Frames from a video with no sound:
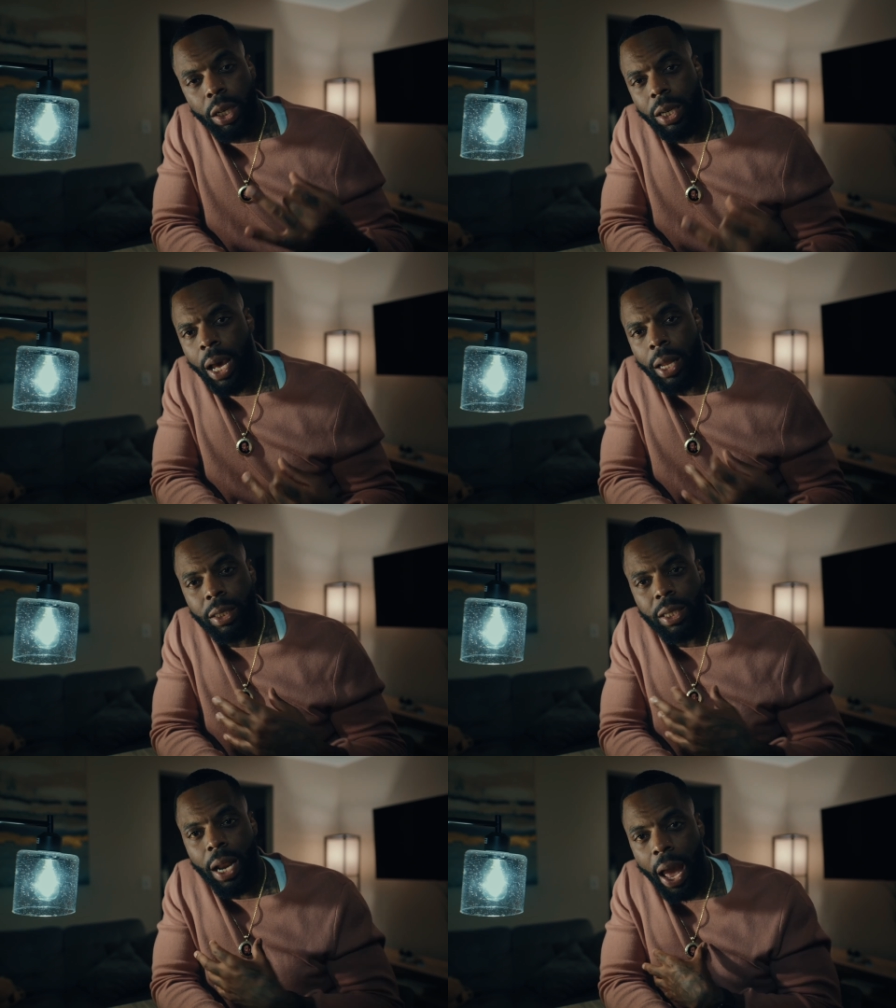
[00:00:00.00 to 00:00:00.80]
the
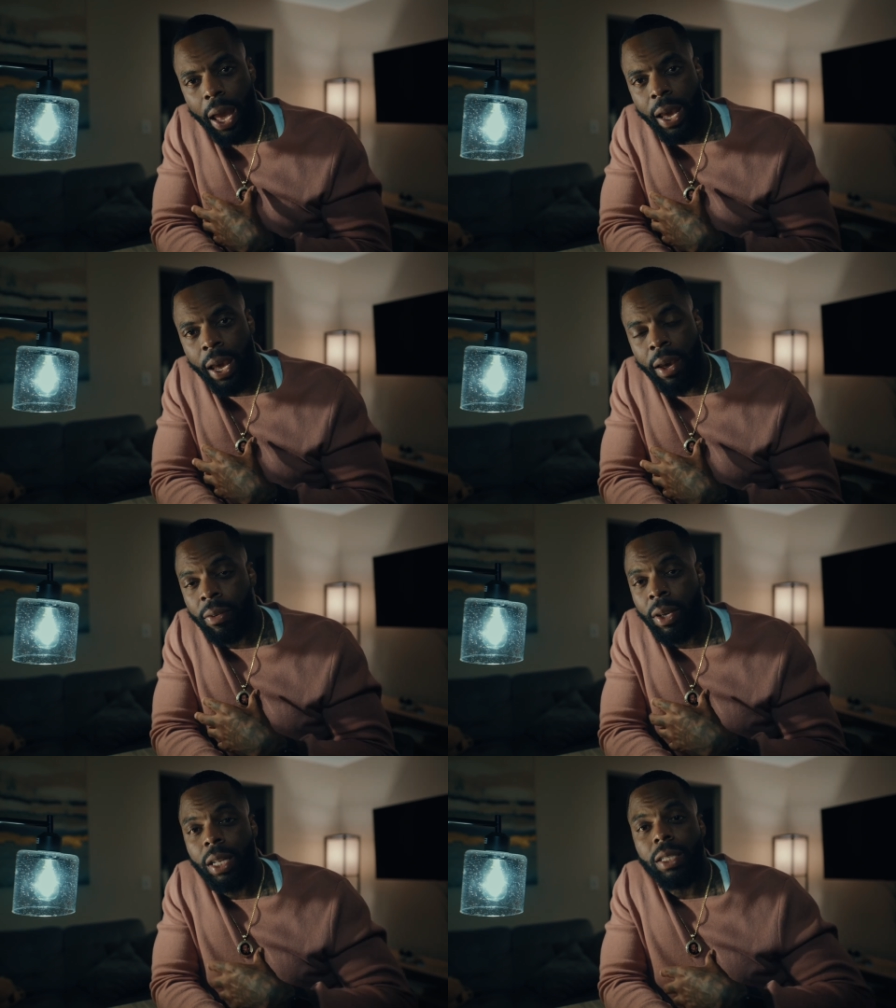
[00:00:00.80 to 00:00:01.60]
knowledge that I
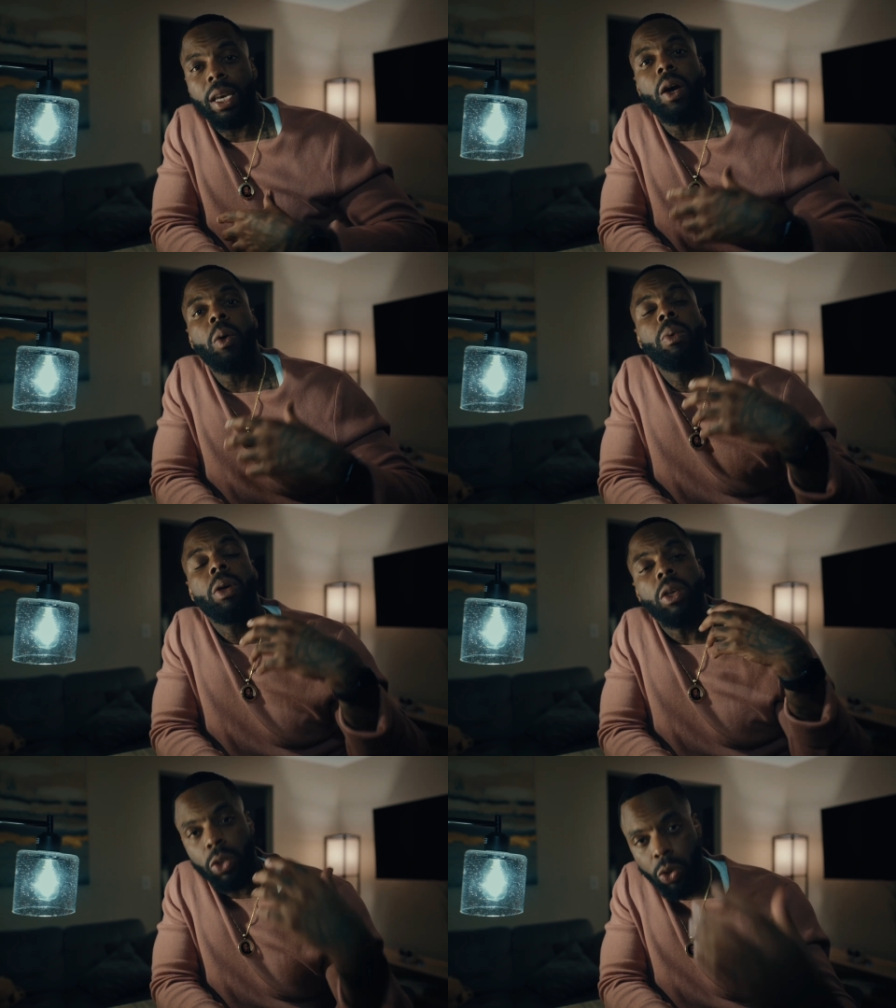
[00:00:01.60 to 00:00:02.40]
have to help
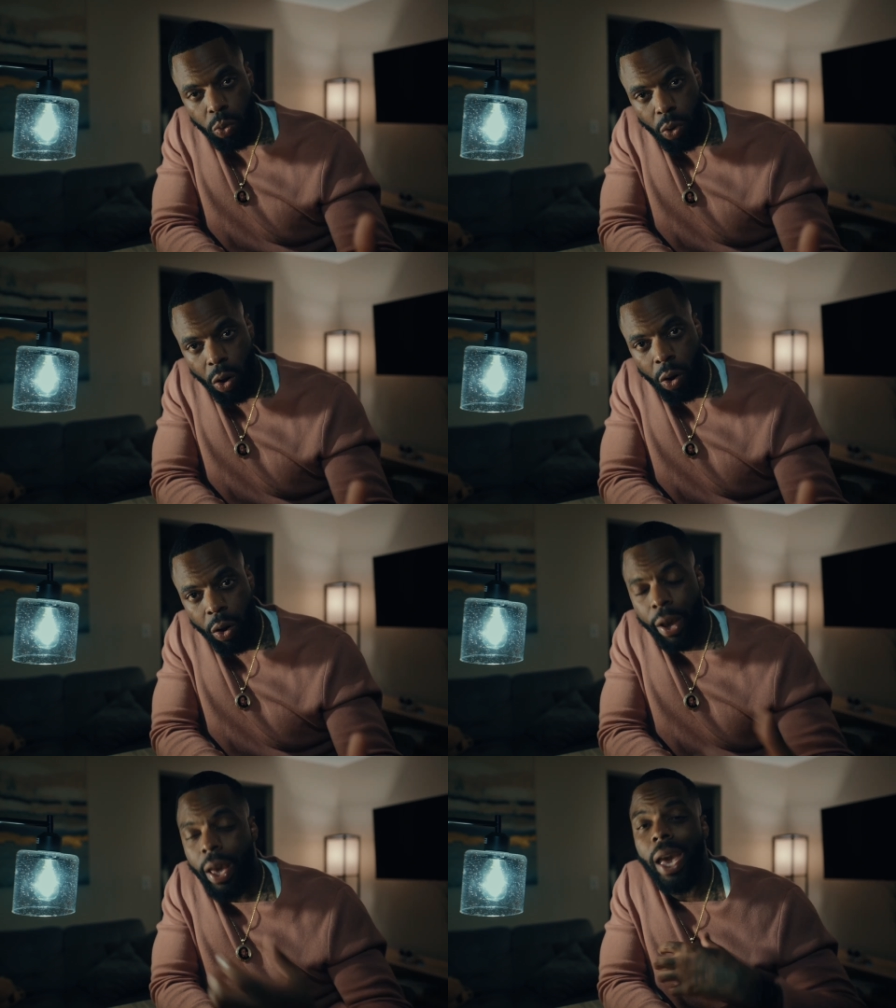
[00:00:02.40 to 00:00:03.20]
you all
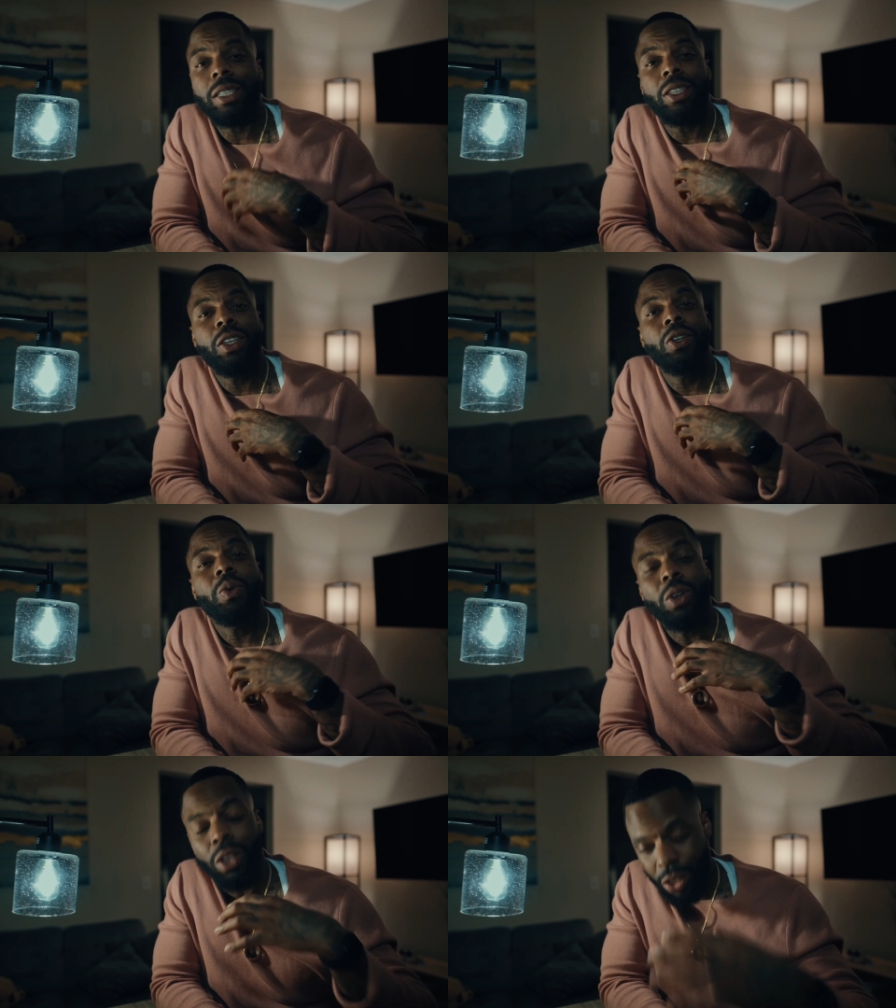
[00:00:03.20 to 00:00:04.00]
execute
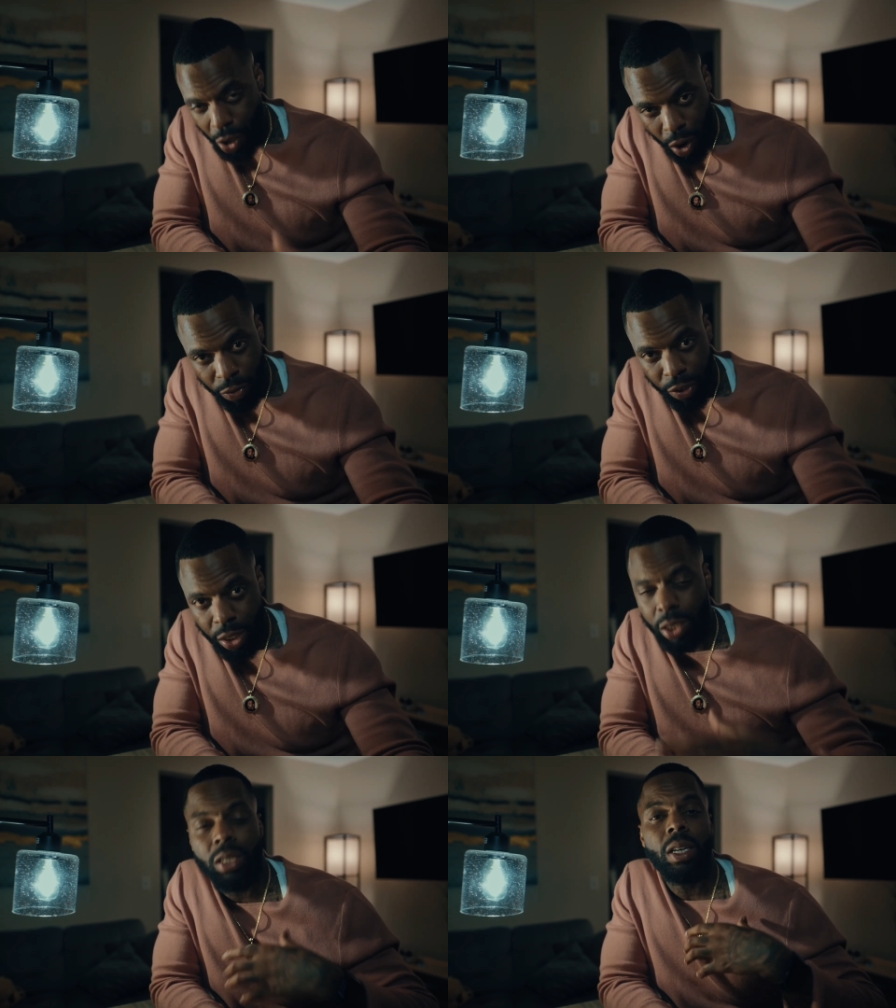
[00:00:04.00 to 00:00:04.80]
y'all
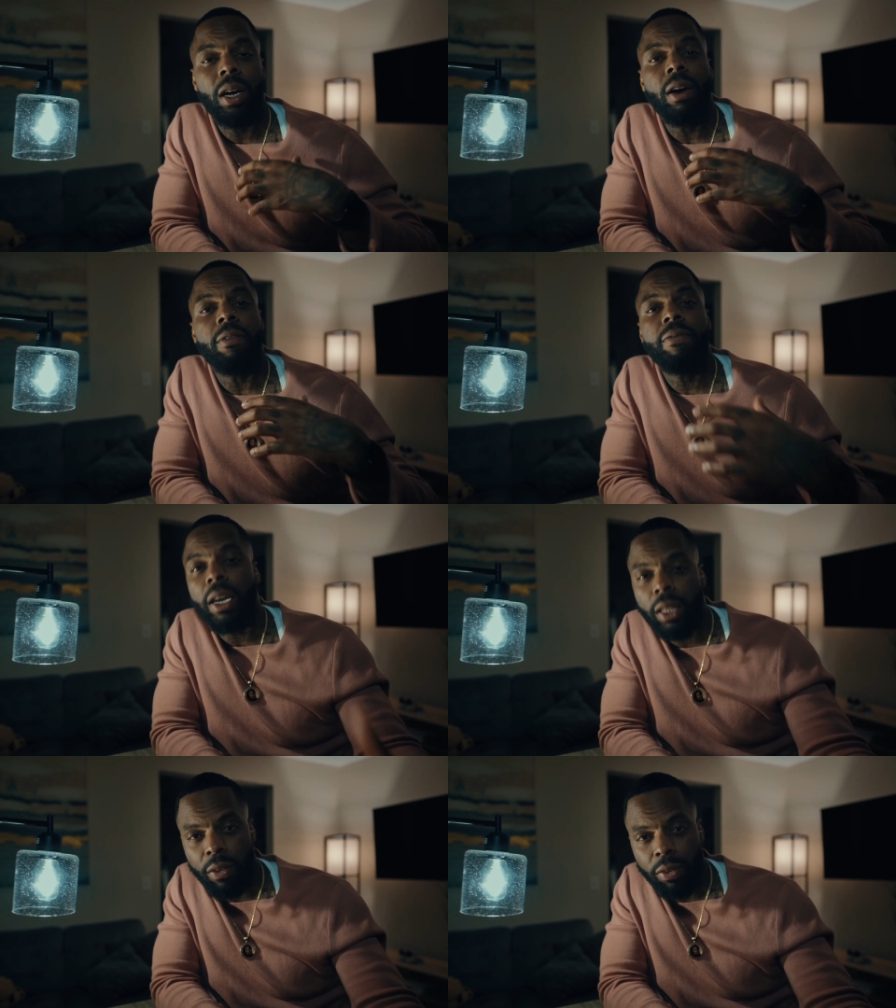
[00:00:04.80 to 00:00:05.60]
visions
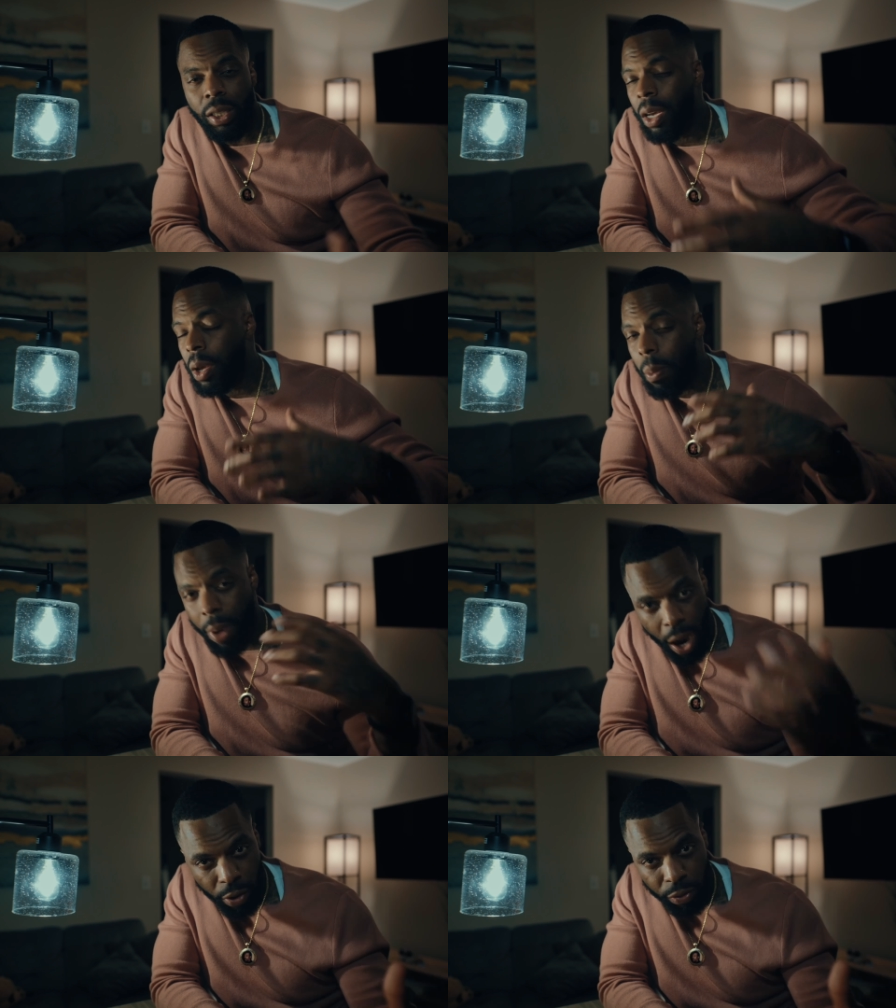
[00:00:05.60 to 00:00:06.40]
effectively,
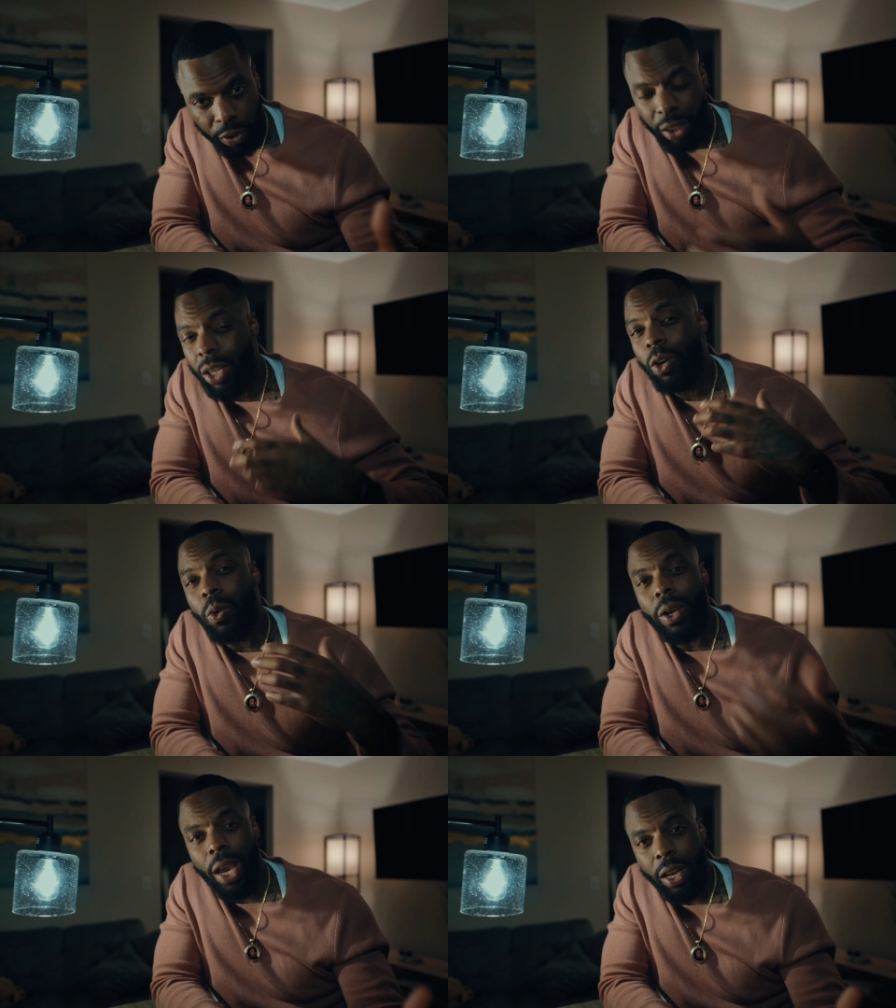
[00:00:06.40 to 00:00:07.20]
powerfully,
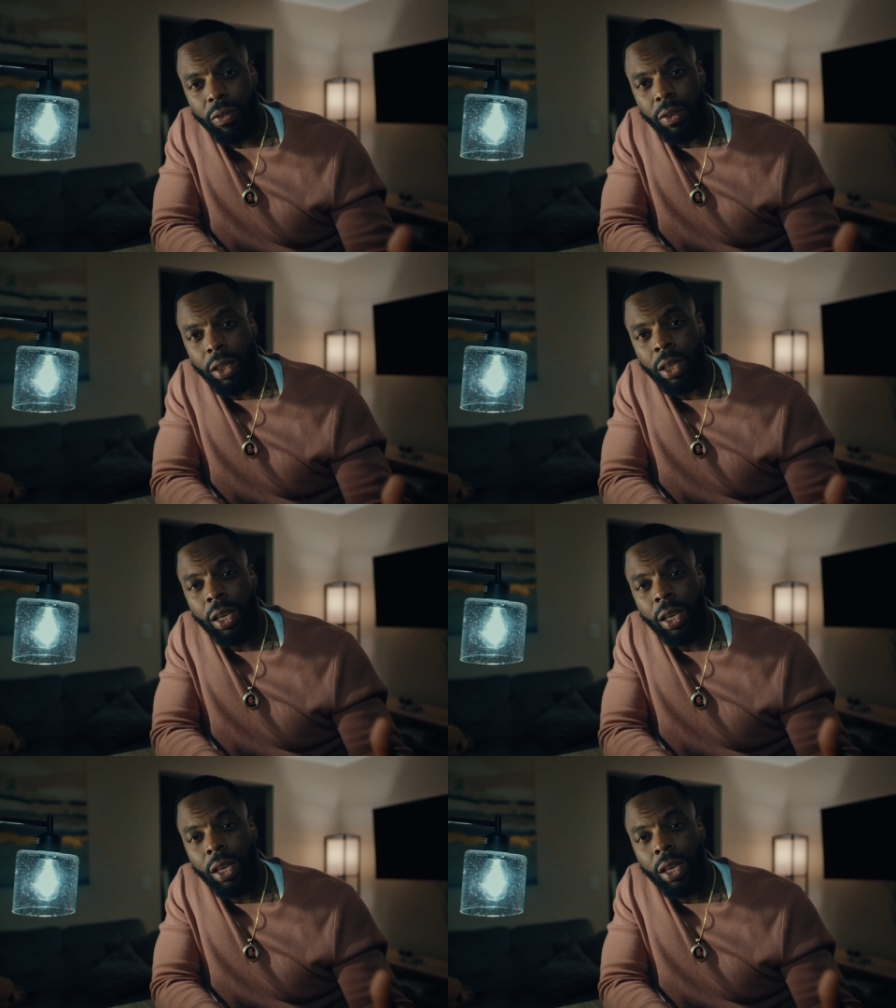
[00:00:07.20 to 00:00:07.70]
creatively.